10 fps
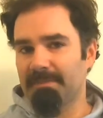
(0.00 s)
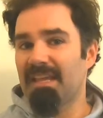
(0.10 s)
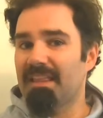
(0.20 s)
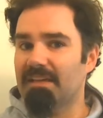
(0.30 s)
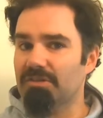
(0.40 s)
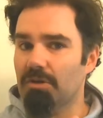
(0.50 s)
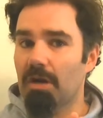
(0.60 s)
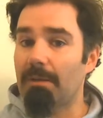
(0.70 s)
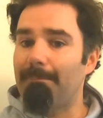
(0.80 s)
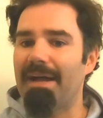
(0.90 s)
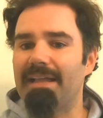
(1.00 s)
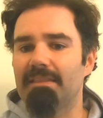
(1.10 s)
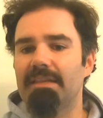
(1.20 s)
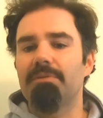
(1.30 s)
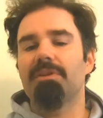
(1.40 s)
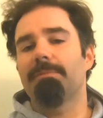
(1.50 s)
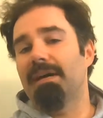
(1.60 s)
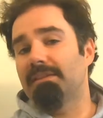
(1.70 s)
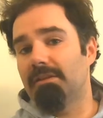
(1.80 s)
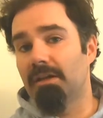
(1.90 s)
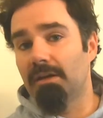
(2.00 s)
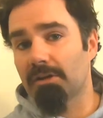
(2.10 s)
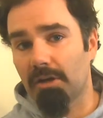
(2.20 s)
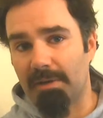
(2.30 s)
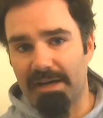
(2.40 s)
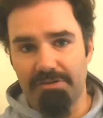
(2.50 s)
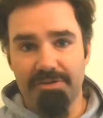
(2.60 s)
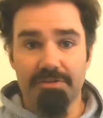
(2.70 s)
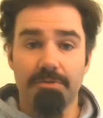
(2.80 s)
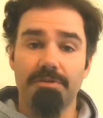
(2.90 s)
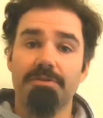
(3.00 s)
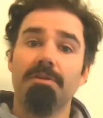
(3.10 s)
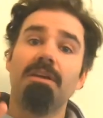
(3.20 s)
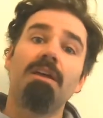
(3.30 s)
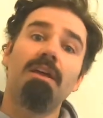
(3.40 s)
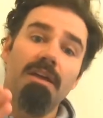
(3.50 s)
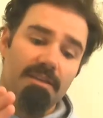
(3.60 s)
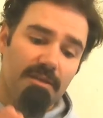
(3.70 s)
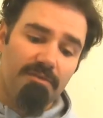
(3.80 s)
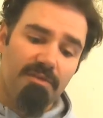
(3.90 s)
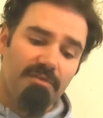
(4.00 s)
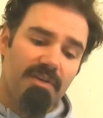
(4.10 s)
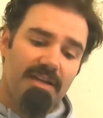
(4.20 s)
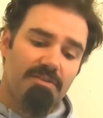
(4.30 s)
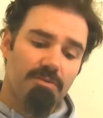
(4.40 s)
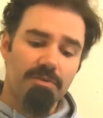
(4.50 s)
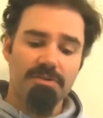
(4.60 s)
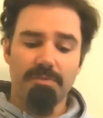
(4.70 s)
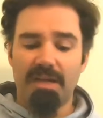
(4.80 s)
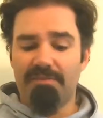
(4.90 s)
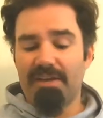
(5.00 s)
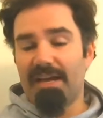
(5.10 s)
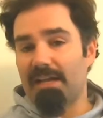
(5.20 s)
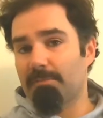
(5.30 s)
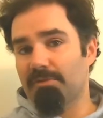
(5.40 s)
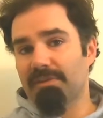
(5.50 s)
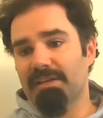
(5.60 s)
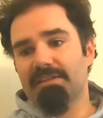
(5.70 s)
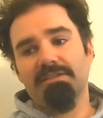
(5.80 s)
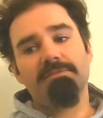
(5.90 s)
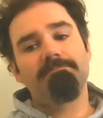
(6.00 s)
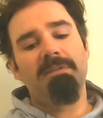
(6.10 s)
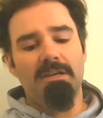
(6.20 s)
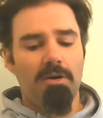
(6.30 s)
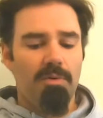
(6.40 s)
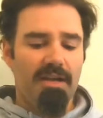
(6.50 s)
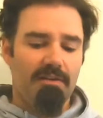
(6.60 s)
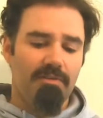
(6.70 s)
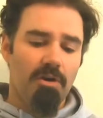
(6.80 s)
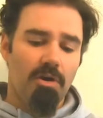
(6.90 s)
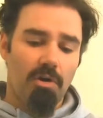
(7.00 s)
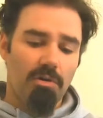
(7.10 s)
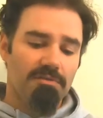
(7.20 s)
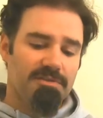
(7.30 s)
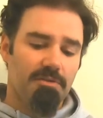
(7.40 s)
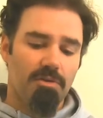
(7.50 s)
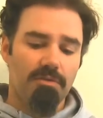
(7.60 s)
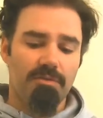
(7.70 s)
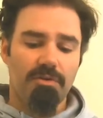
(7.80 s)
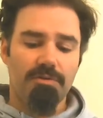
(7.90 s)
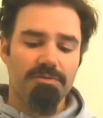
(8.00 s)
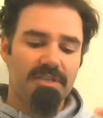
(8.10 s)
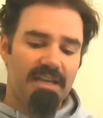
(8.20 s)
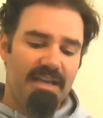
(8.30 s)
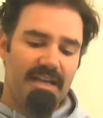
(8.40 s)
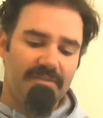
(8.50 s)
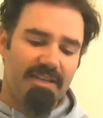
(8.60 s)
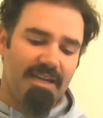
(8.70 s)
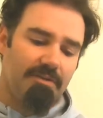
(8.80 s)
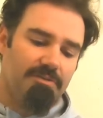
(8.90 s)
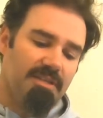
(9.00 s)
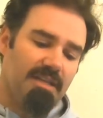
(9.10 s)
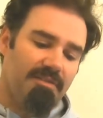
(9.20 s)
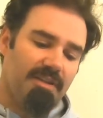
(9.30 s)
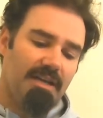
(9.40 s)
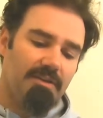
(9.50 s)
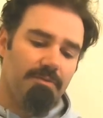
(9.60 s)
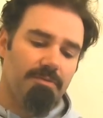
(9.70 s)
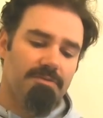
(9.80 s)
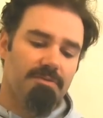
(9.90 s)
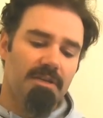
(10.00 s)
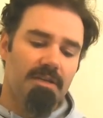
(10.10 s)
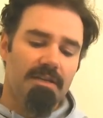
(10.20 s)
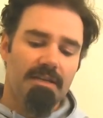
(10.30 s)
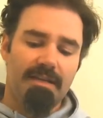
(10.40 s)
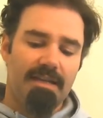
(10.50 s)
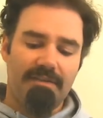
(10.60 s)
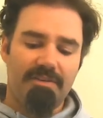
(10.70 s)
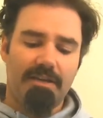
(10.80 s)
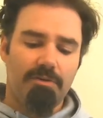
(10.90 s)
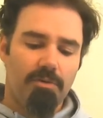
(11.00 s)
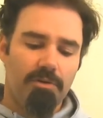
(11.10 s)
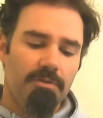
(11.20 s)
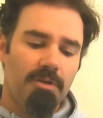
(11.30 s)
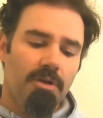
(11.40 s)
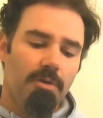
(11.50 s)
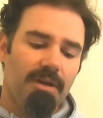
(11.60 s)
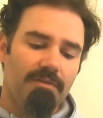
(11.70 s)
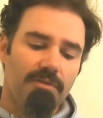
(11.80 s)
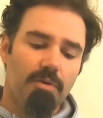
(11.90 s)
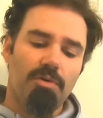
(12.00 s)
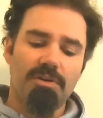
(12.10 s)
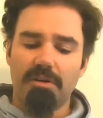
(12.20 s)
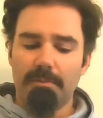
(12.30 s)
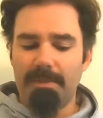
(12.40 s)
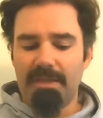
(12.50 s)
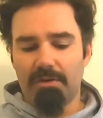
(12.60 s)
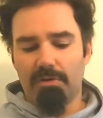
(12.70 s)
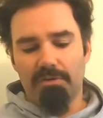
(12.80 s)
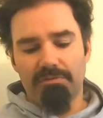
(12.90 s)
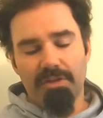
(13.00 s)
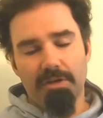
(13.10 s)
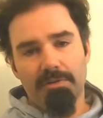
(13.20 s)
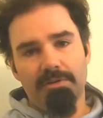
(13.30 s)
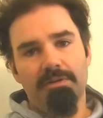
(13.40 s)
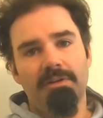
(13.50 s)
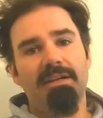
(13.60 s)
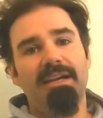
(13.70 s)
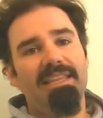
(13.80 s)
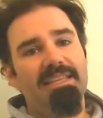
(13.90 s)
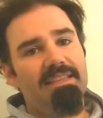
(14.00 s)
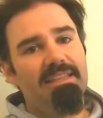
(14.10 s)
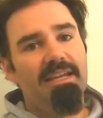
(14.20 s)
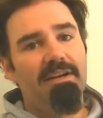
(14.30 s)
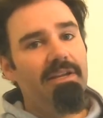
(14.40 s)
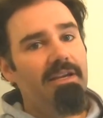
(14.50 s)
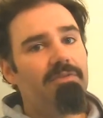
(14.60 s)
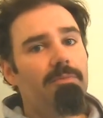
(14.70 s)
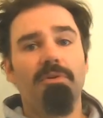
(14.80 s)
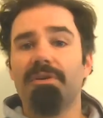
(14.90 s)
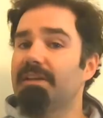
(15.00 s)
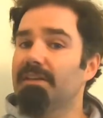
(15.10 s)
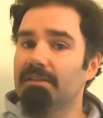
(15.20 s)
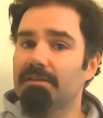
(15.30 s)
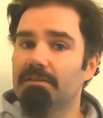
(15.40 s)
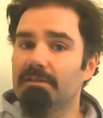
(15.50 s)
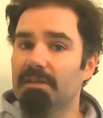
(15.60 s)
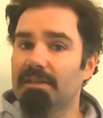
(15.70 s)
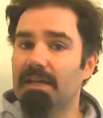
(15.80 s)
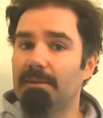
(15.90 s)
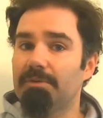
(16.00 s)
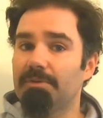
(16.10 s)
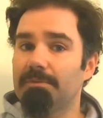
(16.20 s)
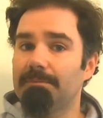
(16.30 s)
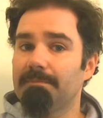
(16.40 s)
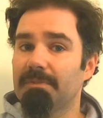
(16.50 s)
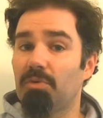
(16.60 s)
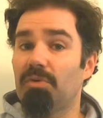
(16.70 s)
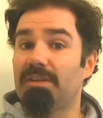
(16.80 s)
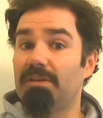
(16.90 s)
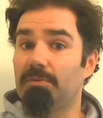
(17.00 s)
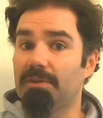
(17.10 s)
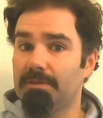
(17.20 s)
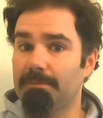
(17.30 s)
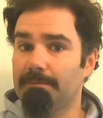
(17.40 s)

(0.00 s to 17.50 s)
That's our eat with abandon carbohydrate source. Now for the fat source, we have animal fats, we have olives and olive oils, avocados and avocado oil, we have coconut, meat and oil and flour, and then dairy if your body can adapt to it or deal with it.